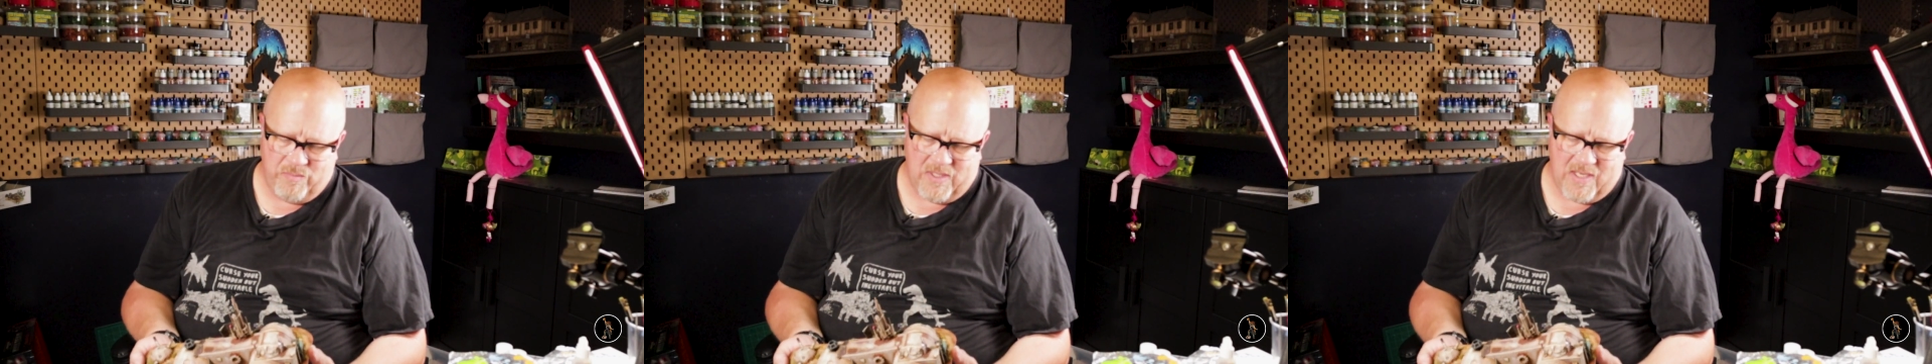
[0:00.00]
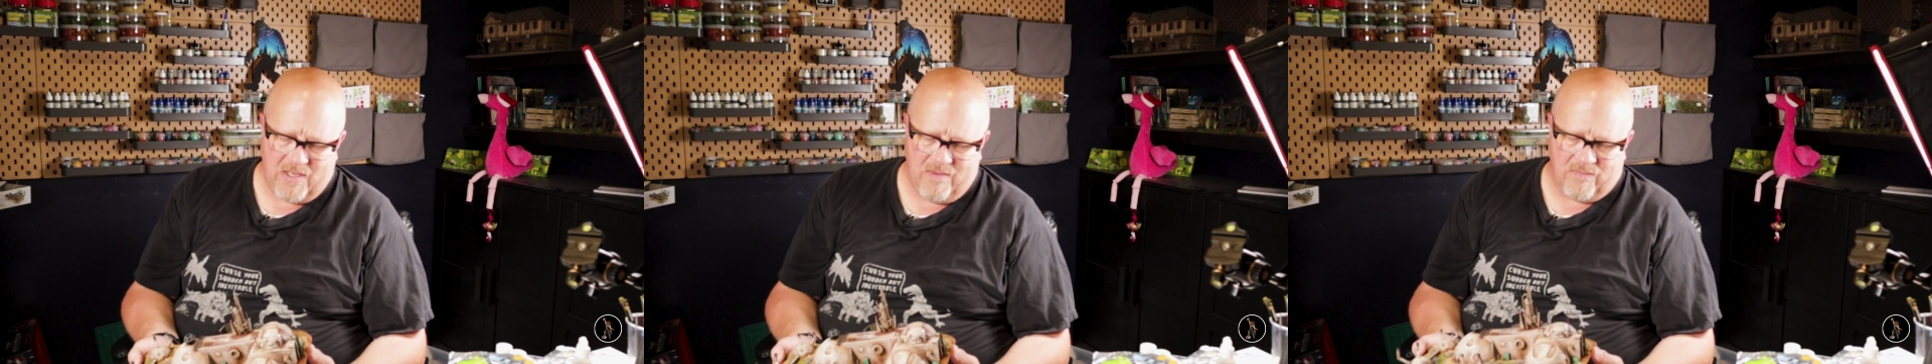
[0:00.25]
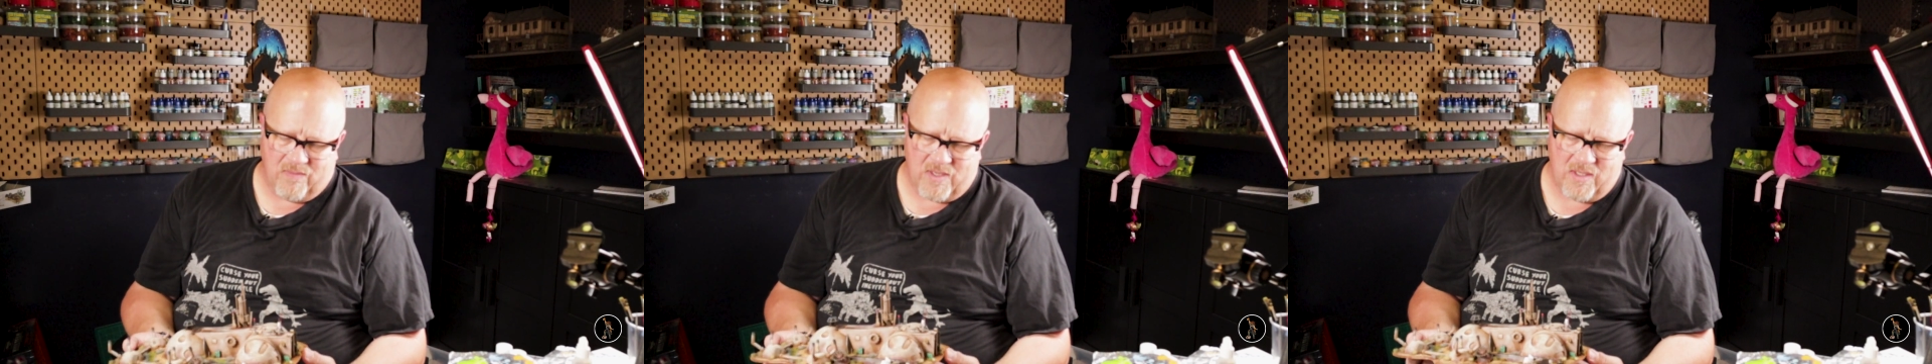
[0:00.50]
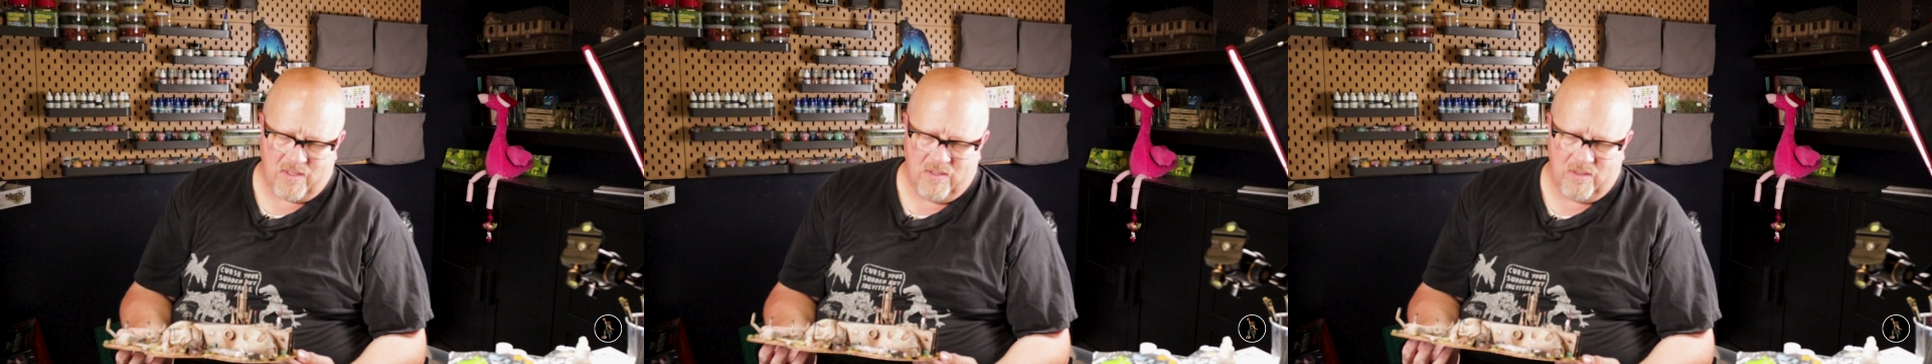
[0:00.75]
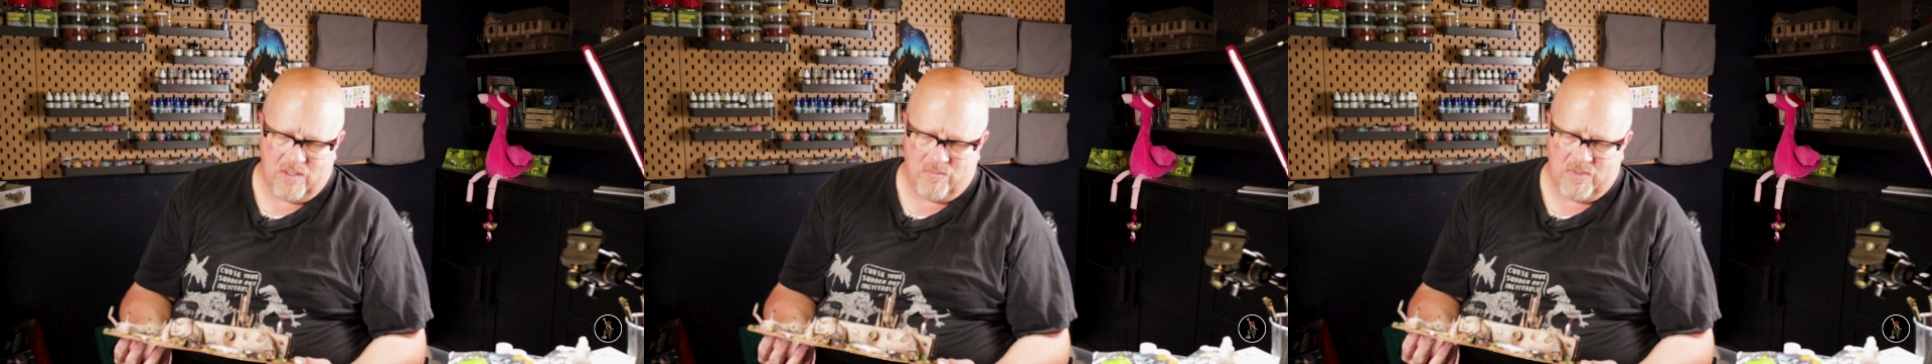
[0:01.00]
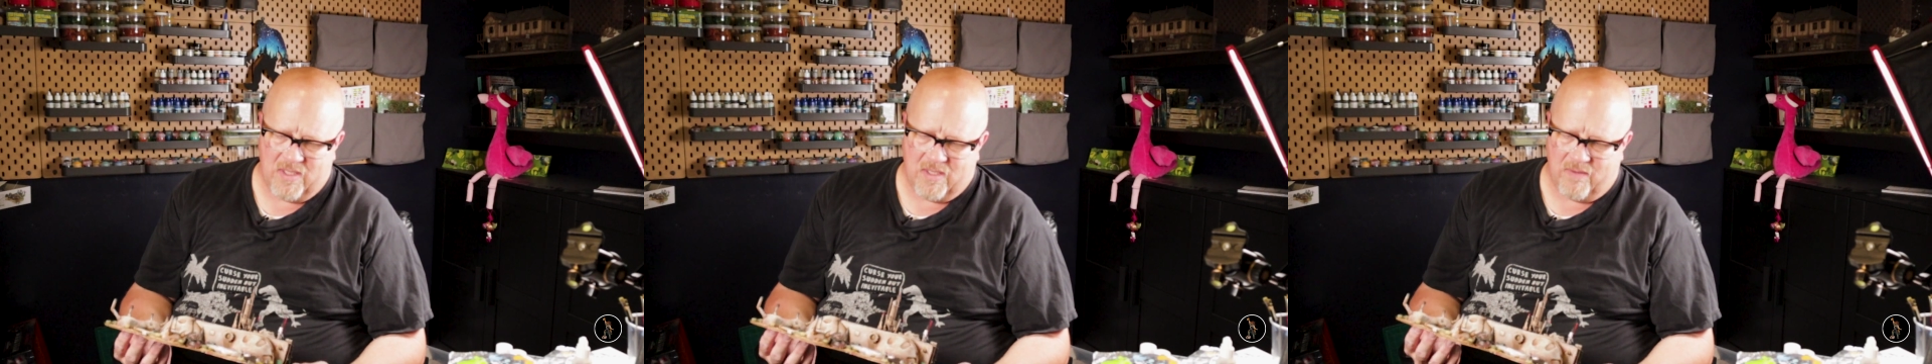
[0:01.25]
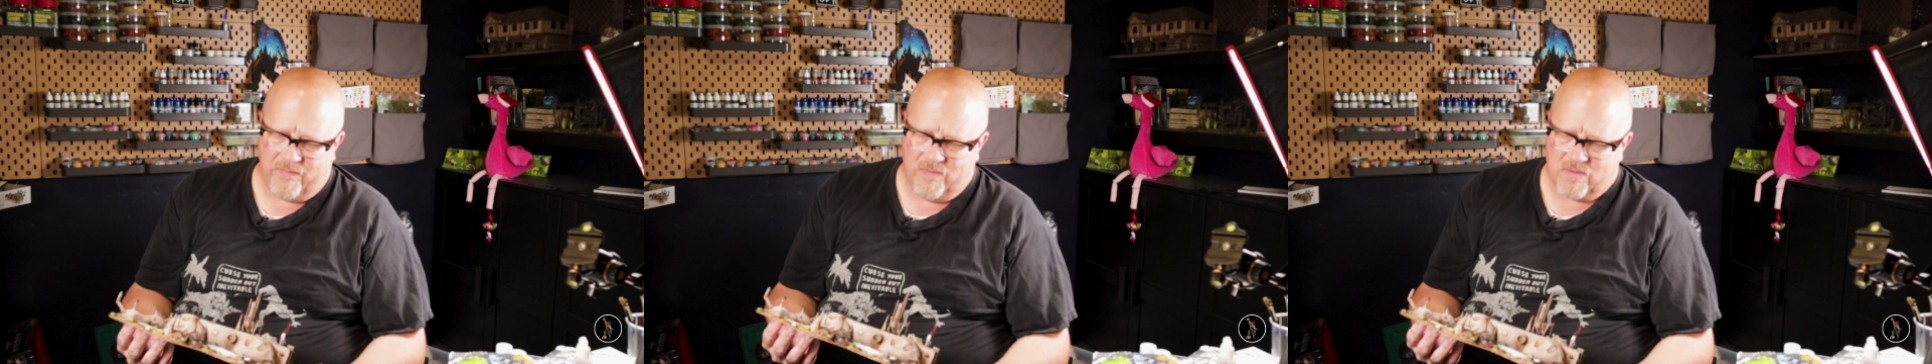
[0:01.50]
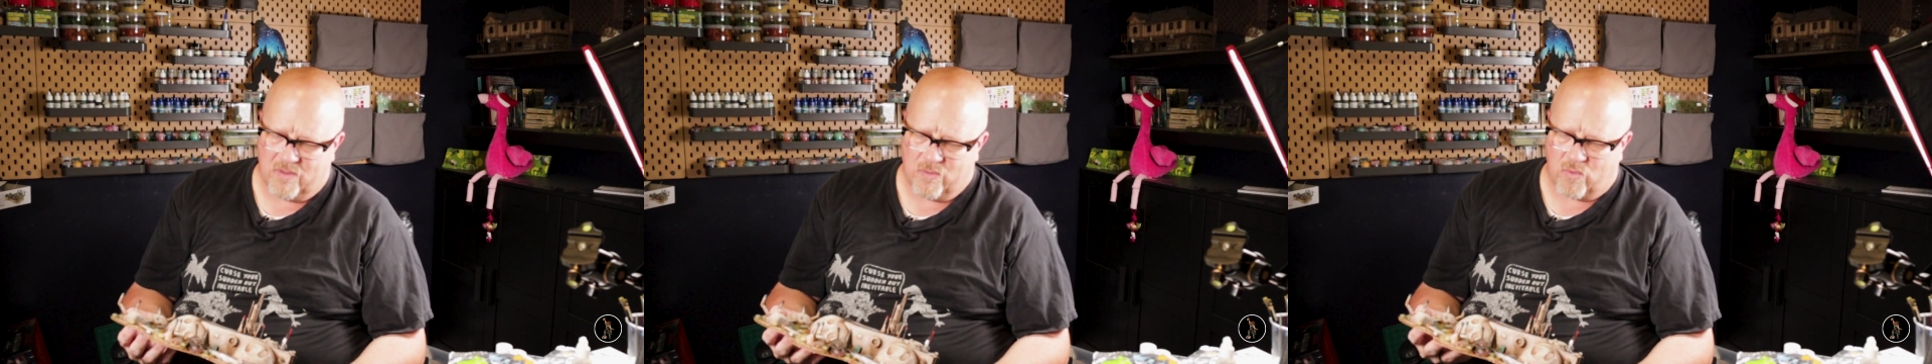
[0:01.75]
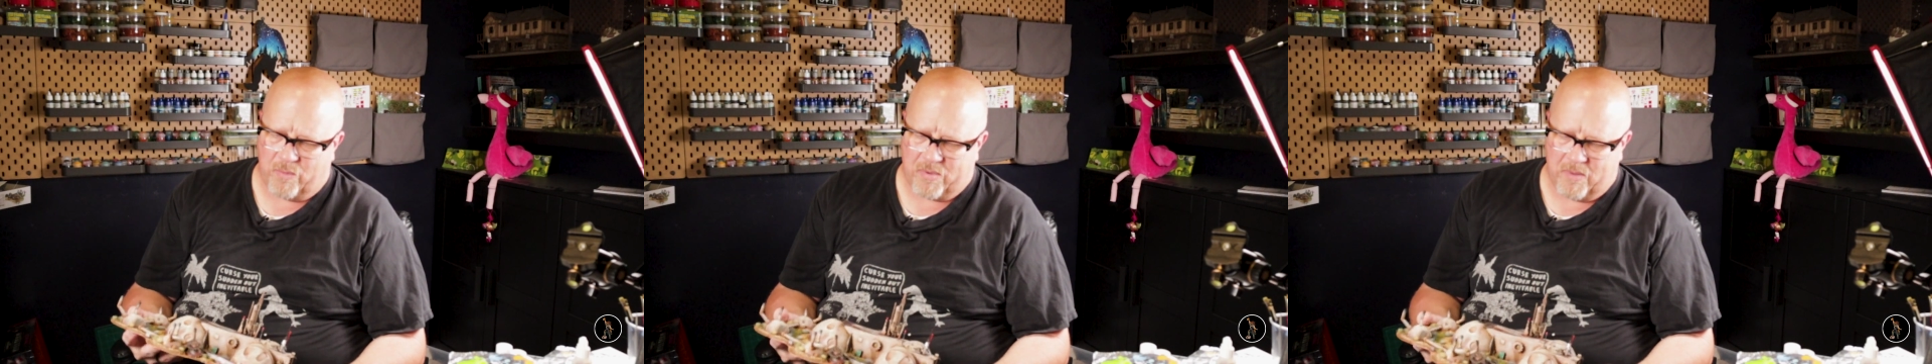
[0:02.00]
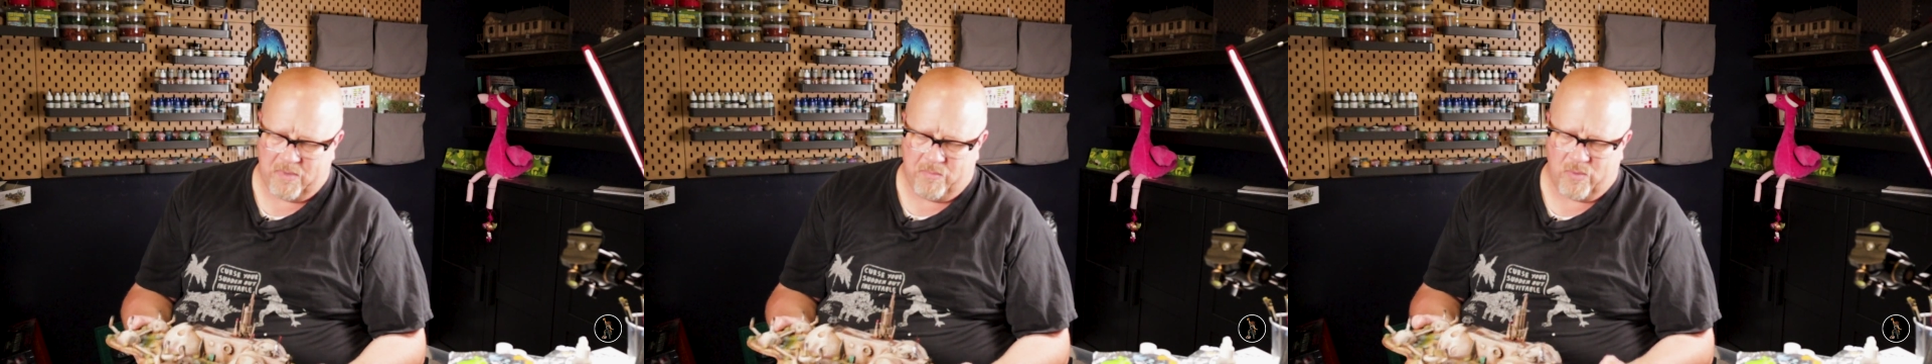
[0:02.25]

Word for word: behave like M D F and started to warp on me.